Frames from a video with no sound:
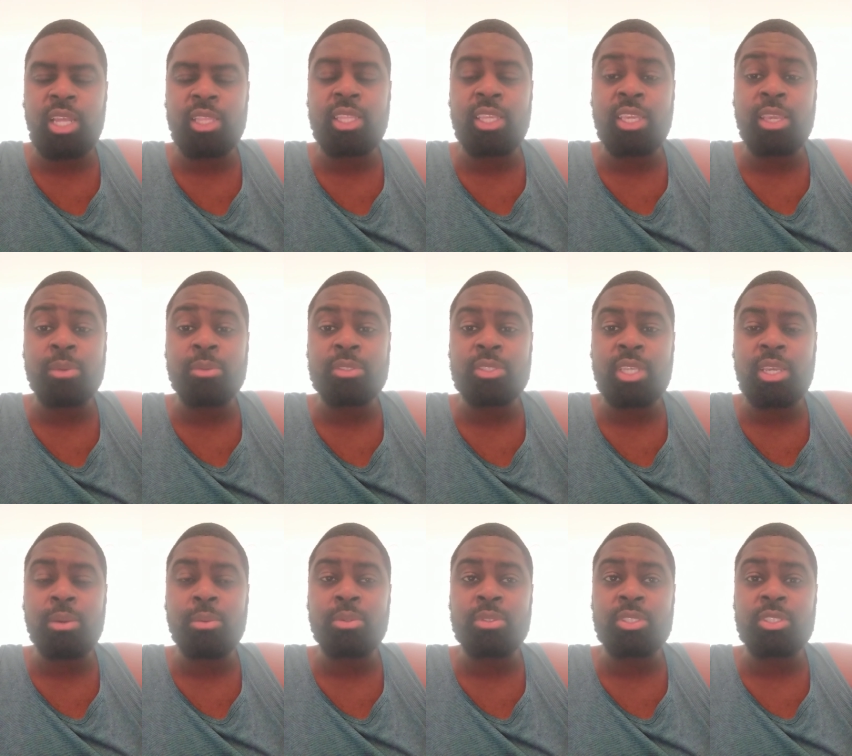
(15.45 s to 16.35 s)
I think it was
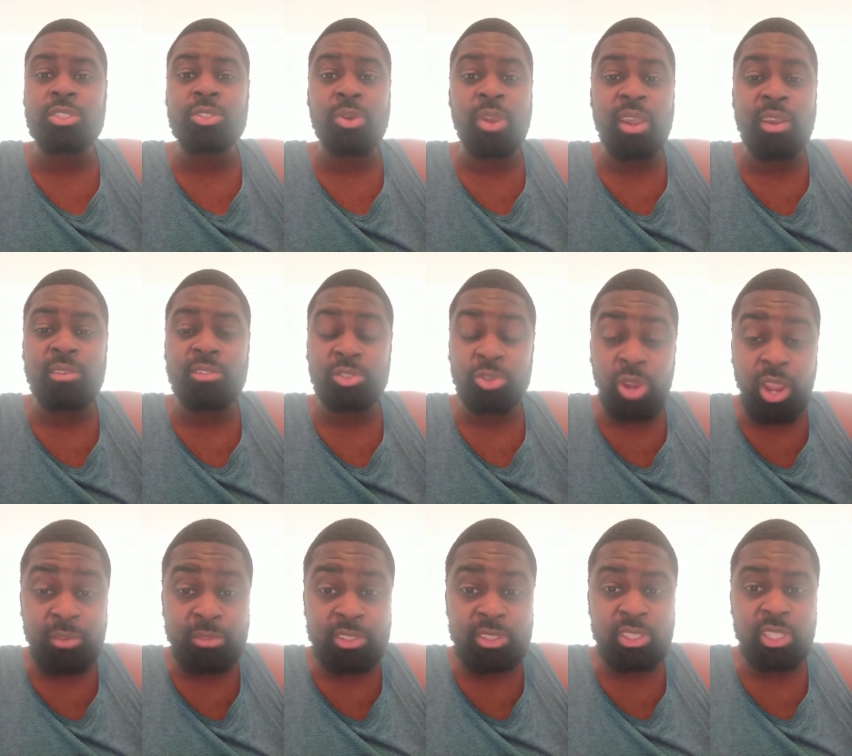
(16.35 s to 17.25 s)
it was a tra
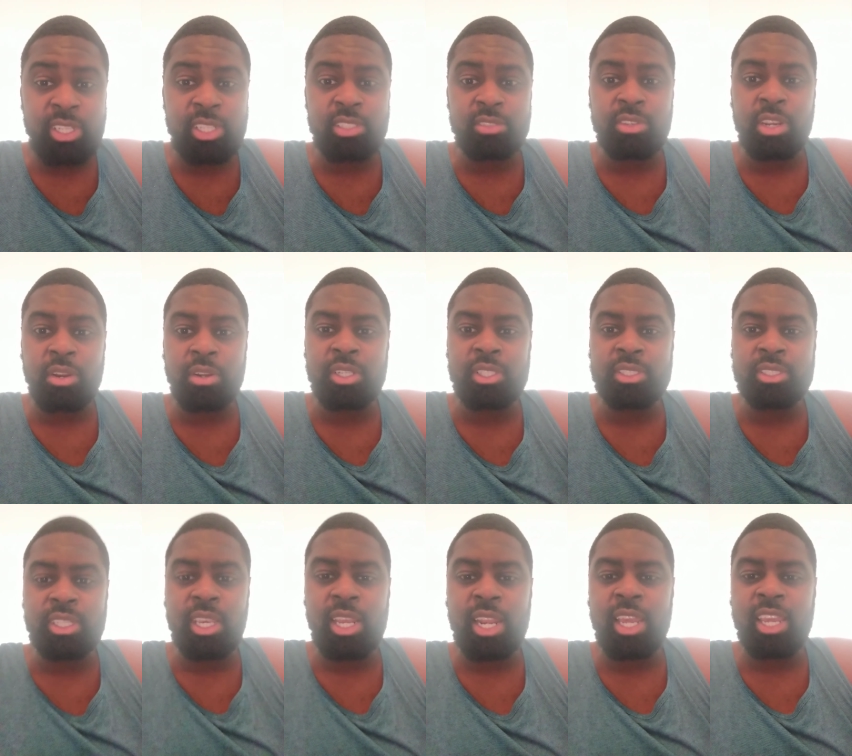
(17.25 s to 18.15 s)
travesty. It's very
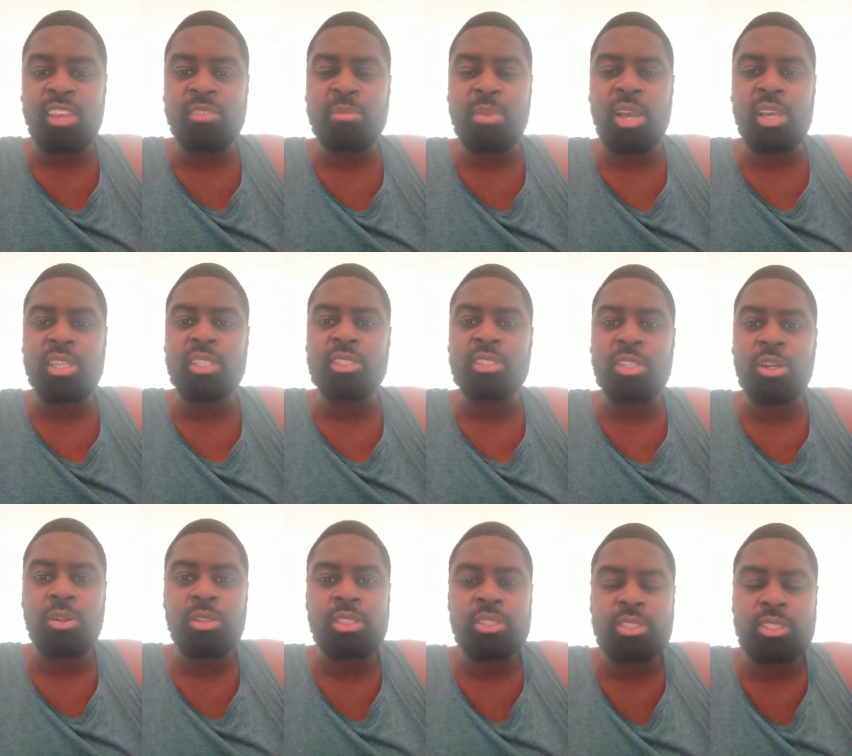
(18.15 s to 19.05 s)
sad. I give my
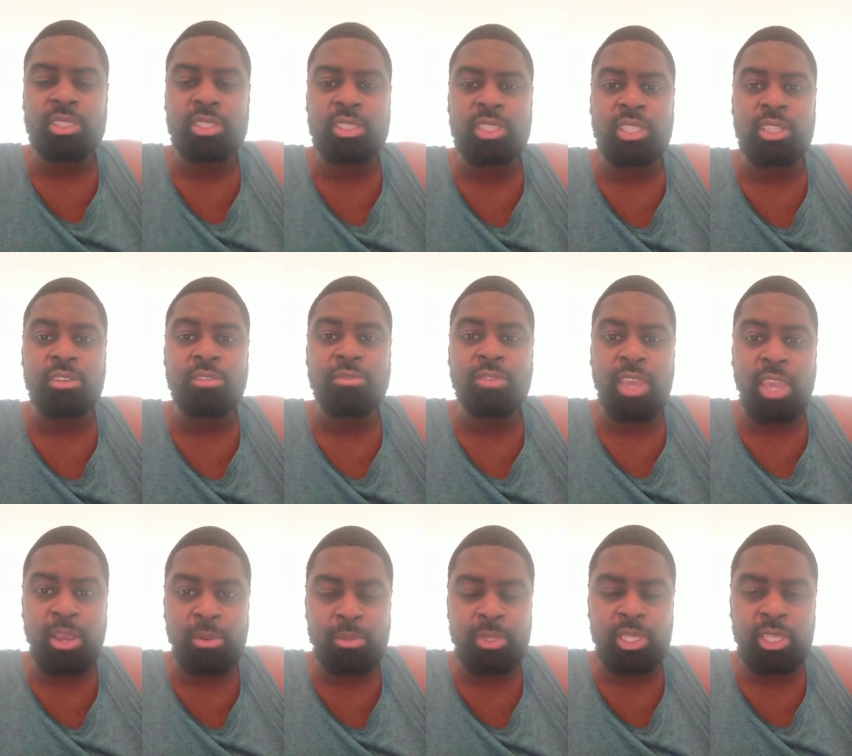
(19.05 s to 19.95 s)
condolences to the
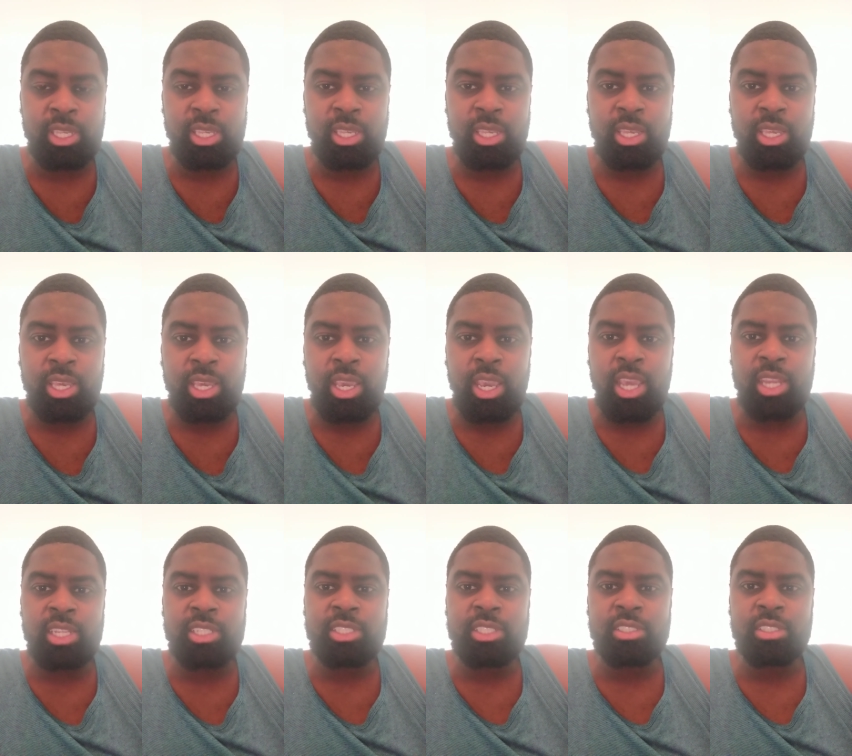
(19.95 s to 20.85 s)
family,
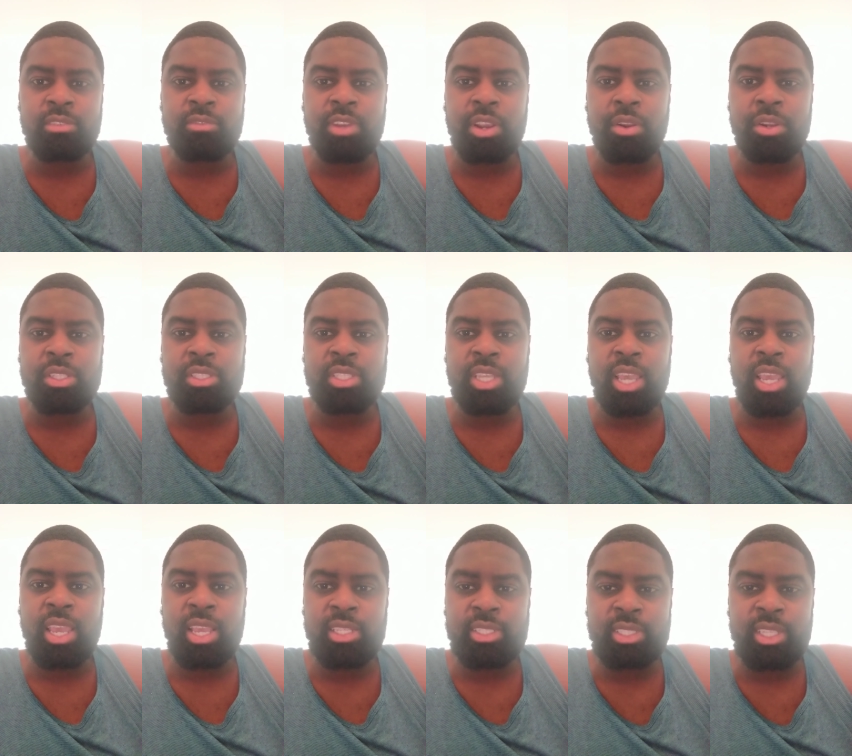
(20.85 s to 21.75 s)
and it's just a very
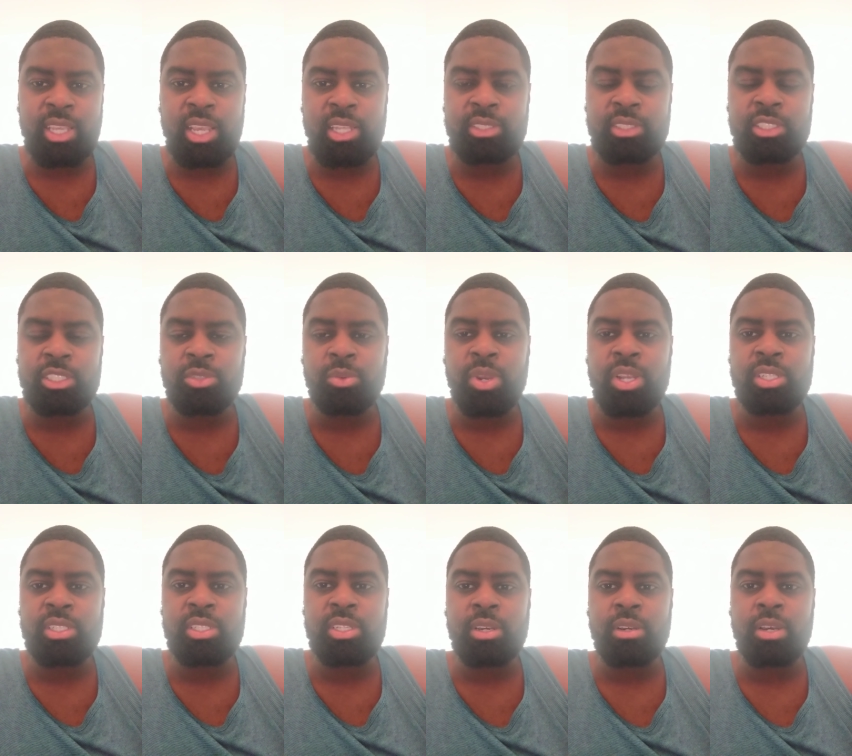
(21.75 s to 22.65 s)
sad, sad
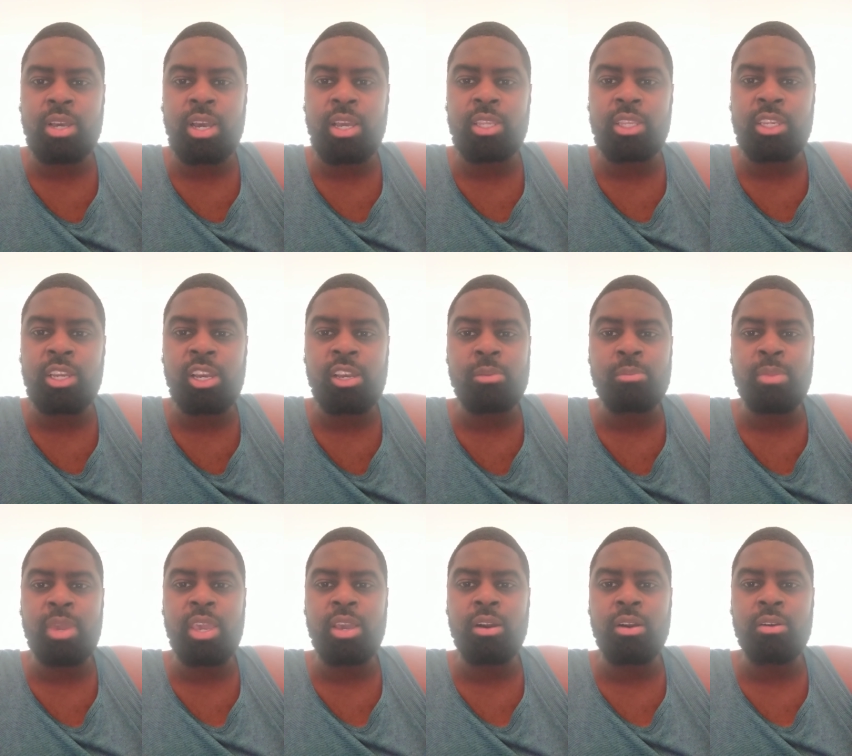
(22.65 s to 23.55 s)
situation. A, a young
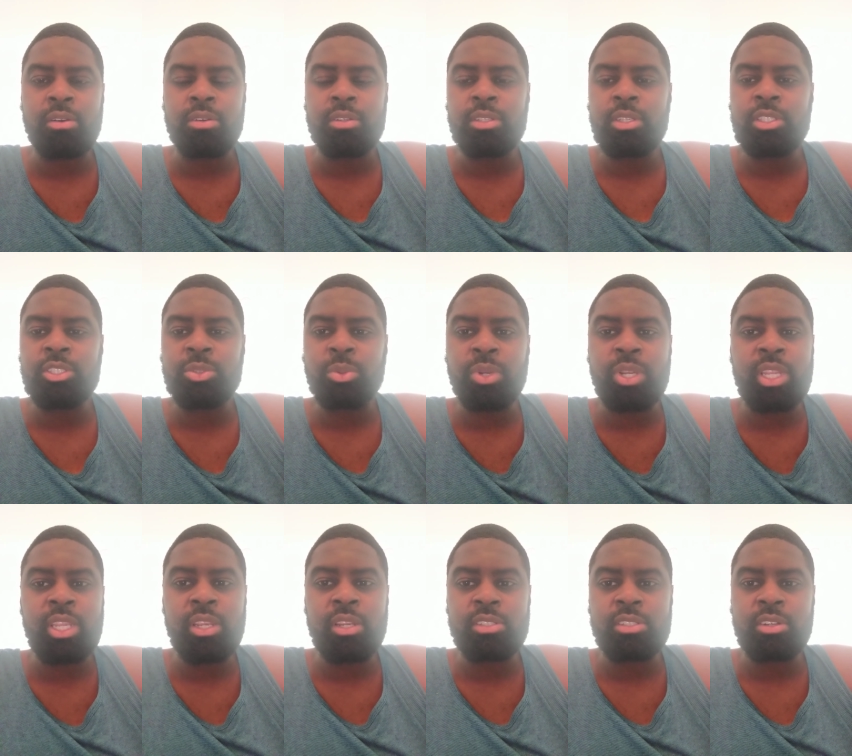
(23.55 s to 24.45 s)
male, 20
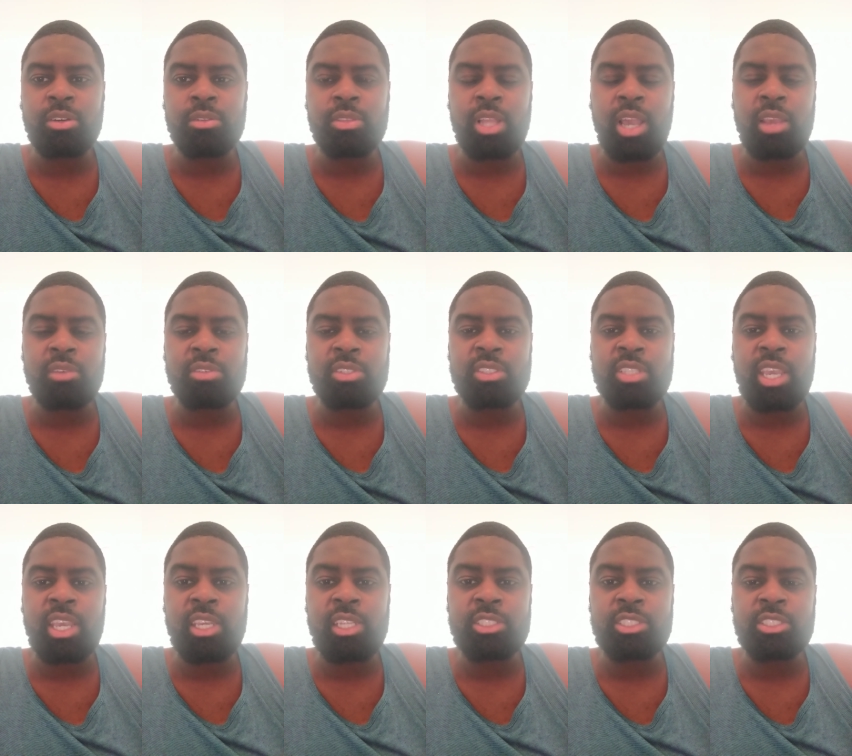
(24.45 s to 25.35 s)
years old, life was
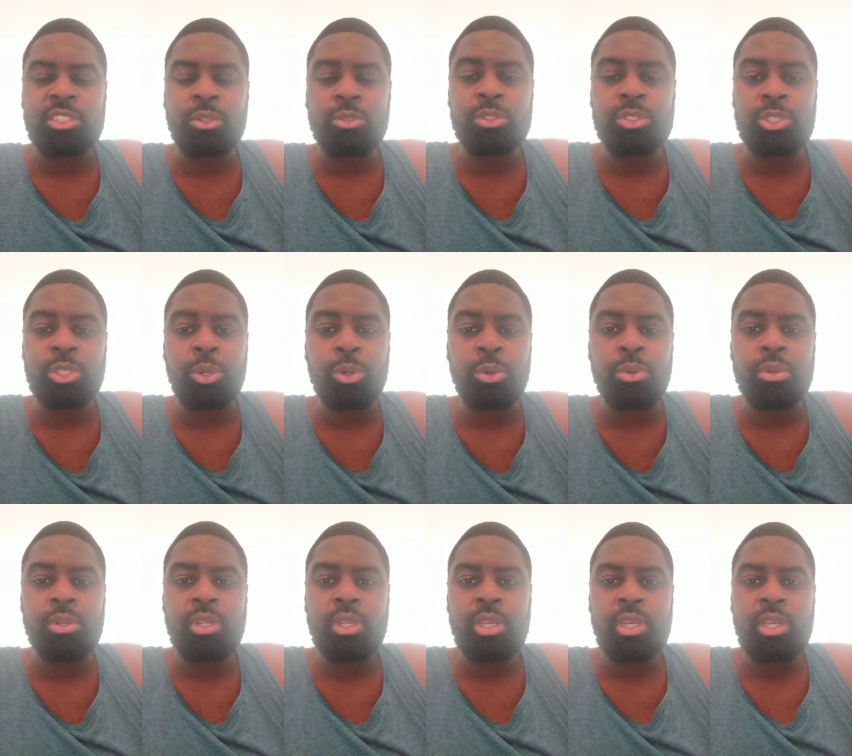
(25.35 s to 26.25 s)
taken so soon.